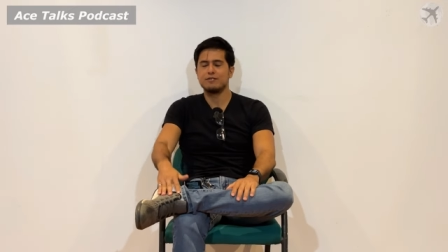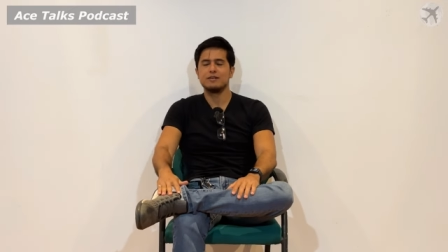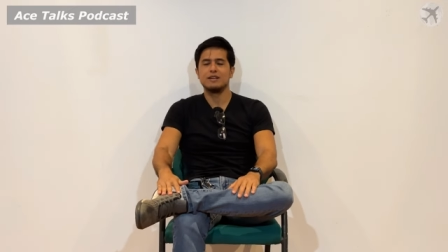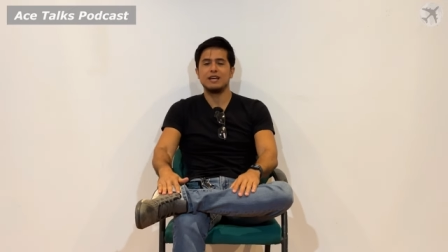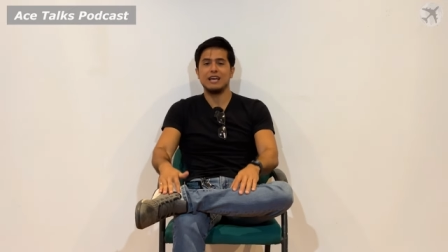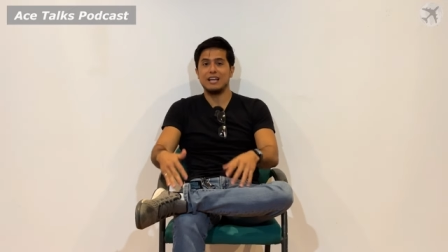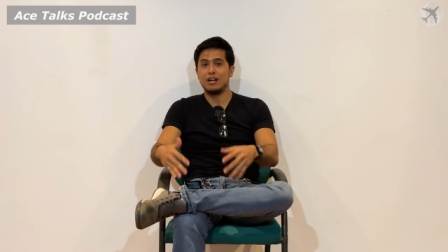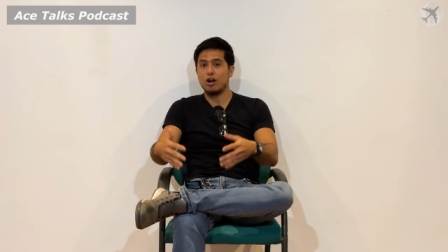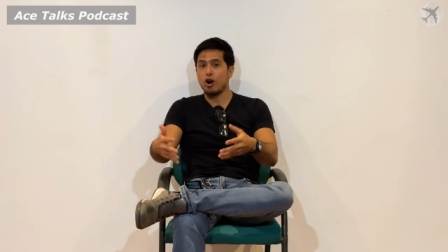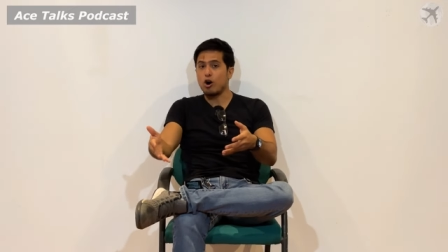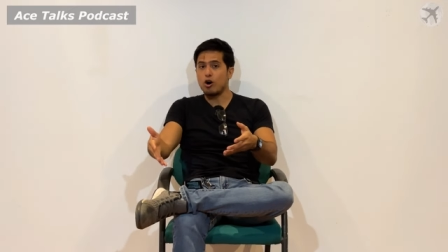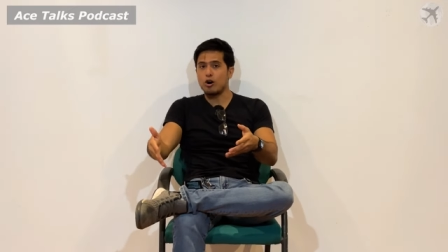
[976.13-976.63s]

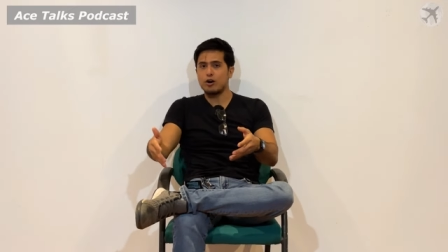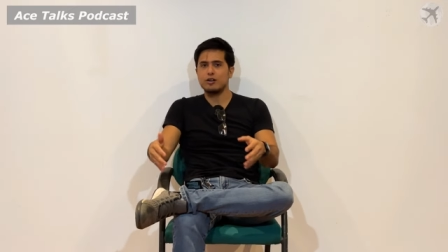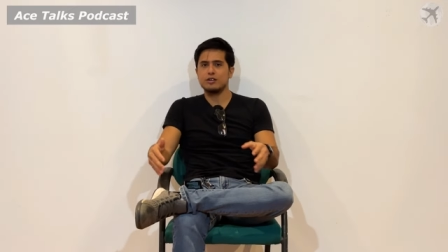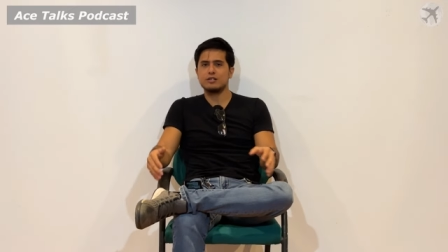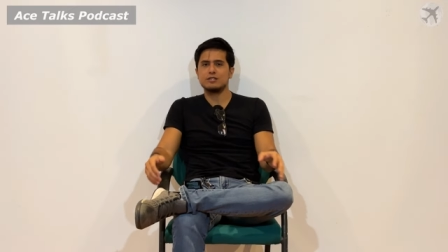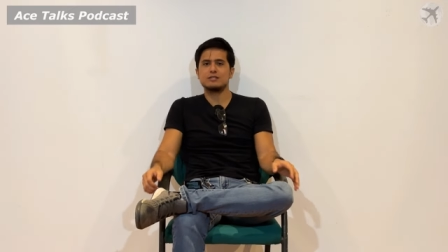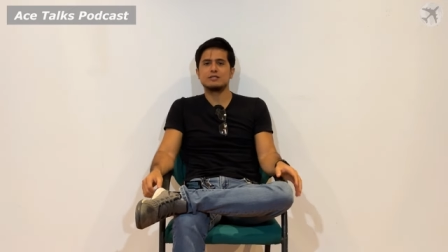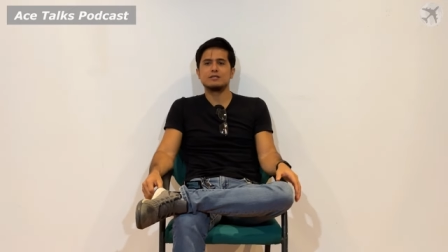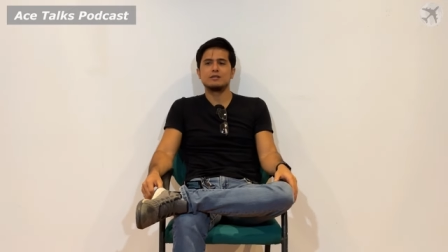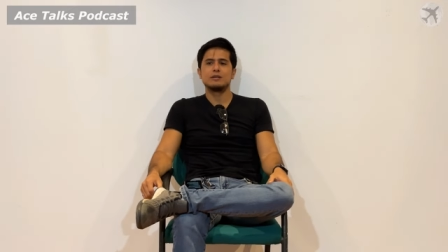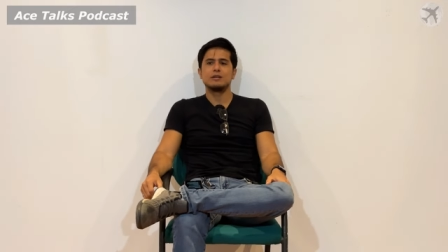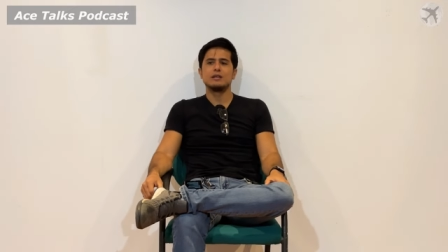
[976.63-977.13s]
an
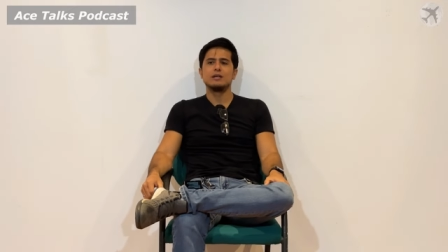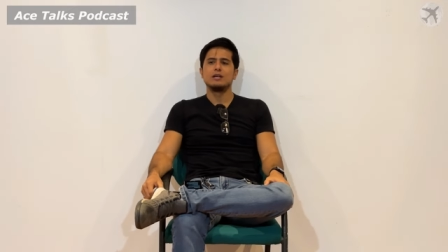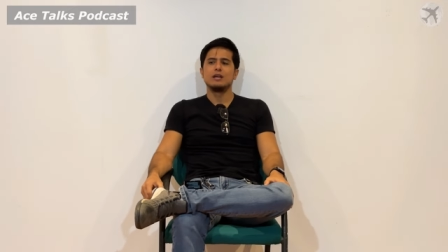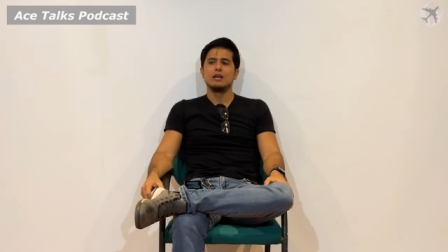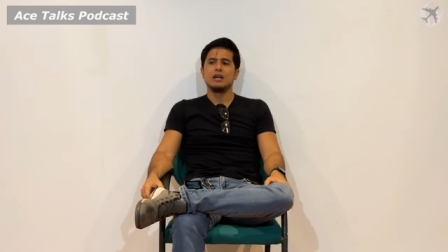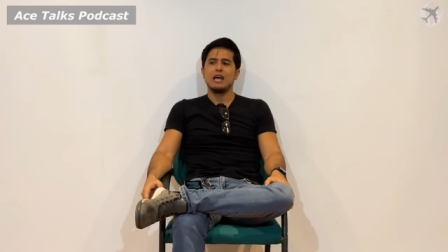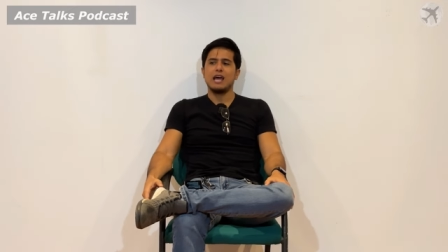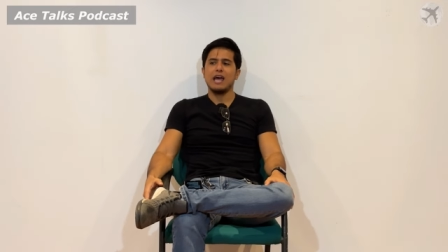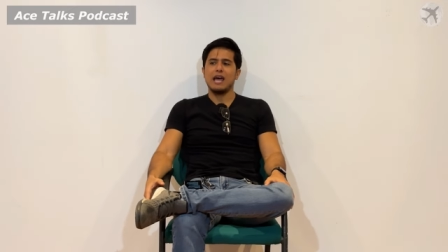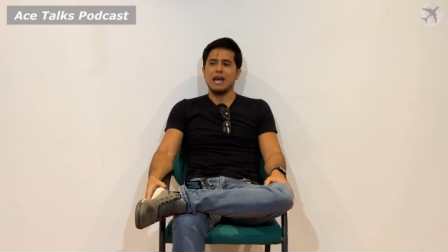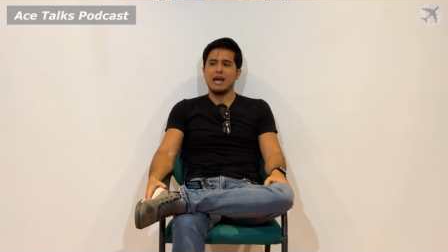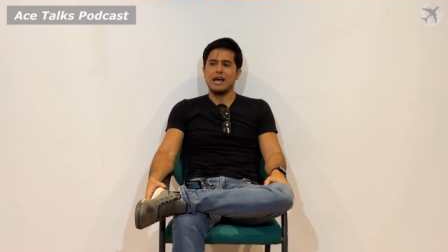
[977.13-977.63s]
artist,
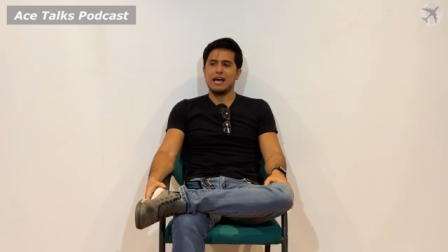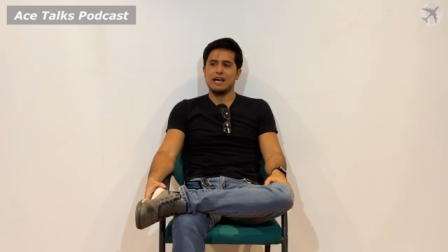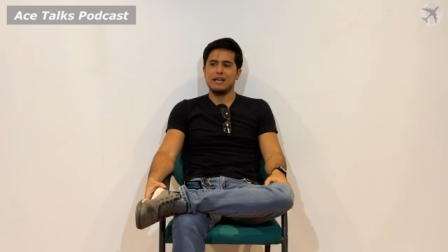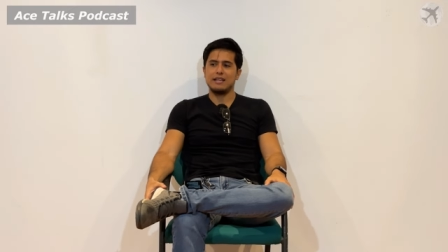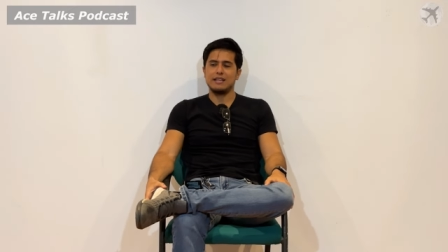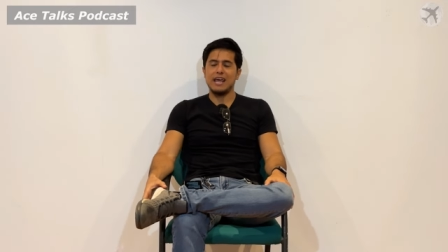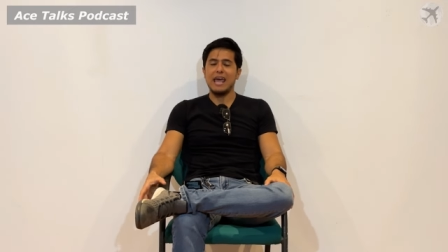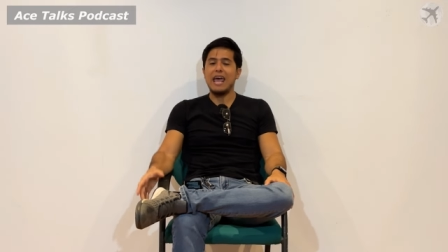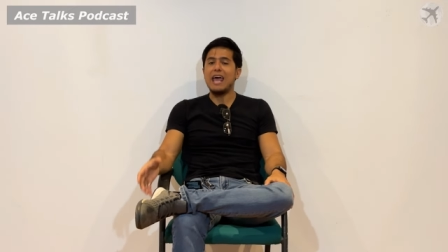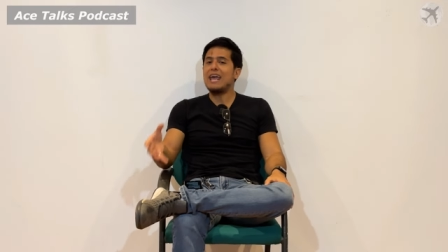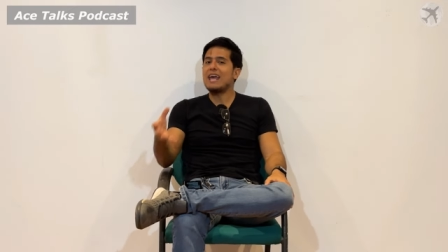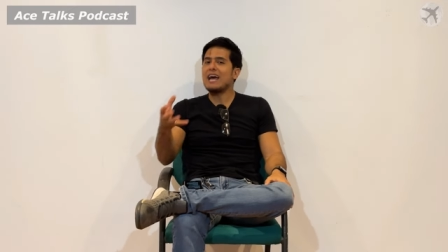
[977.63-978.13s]
and
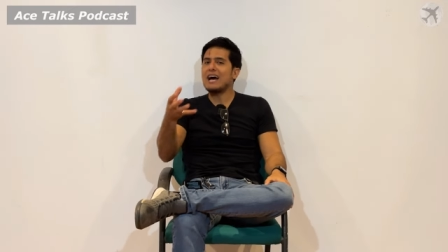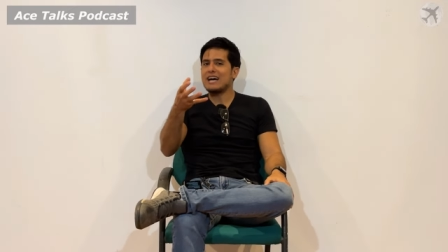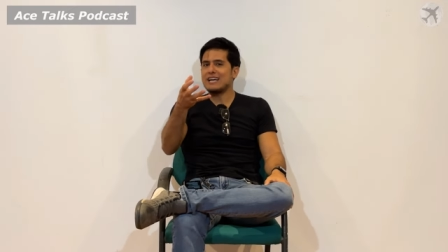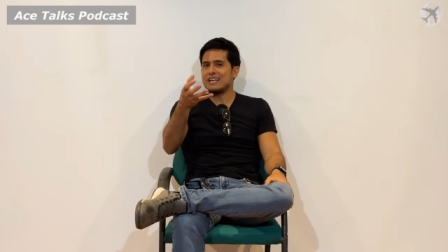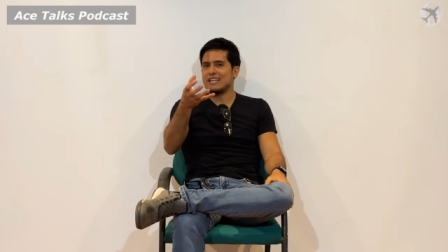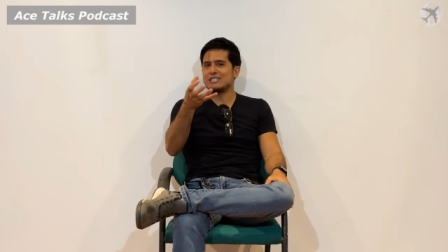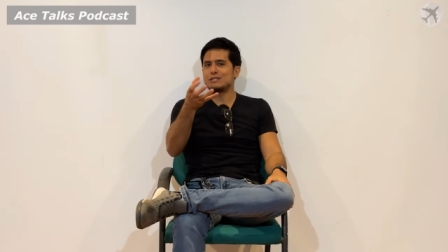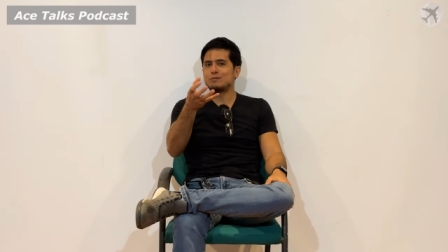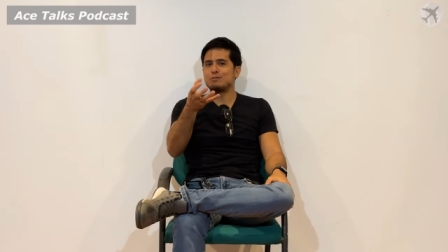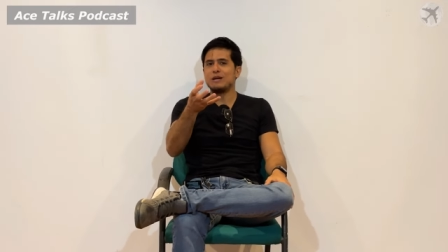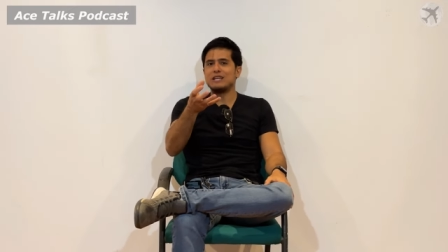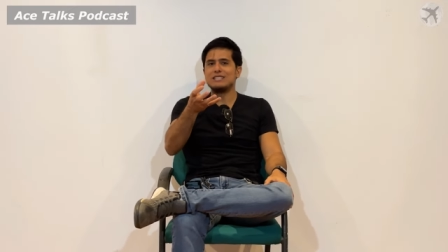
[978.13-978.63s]
A I
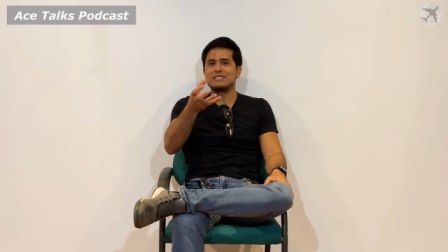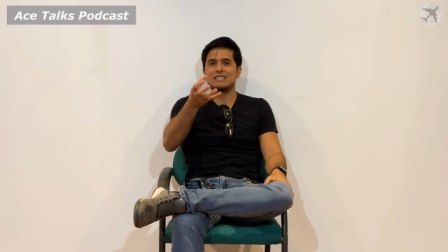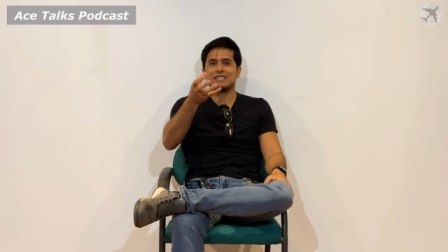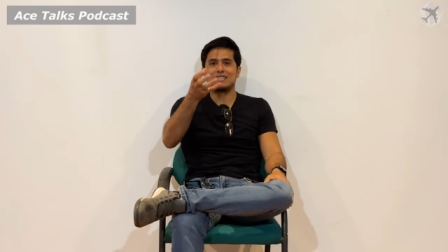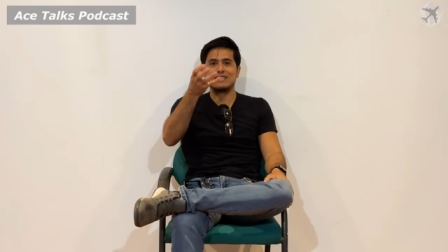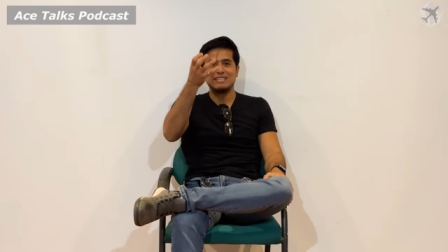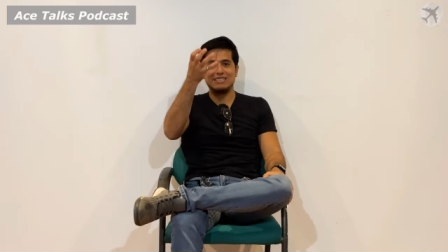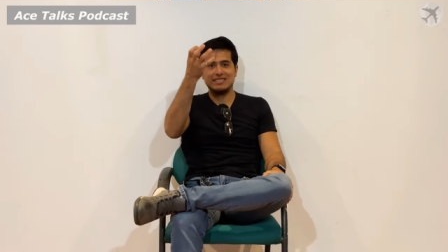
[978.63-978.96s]
is basically